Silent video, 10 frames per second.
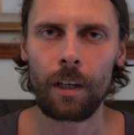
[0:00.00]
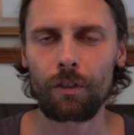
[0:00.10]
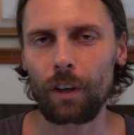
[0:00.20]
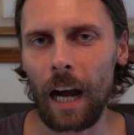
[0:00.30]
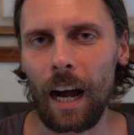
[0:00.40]

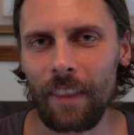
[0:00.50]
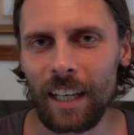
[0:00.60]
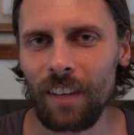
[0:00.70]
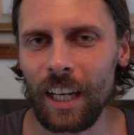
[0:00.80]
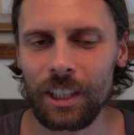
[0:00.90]
So are they
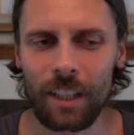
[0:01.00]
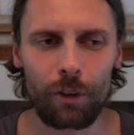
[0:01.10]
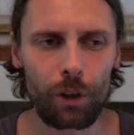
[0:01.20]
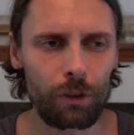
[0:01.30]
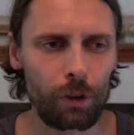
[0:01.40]
teaching
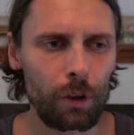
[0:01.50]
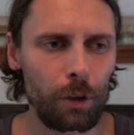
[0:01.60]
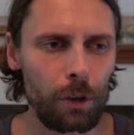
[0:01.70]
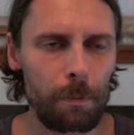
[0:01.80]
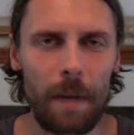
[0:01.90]
you to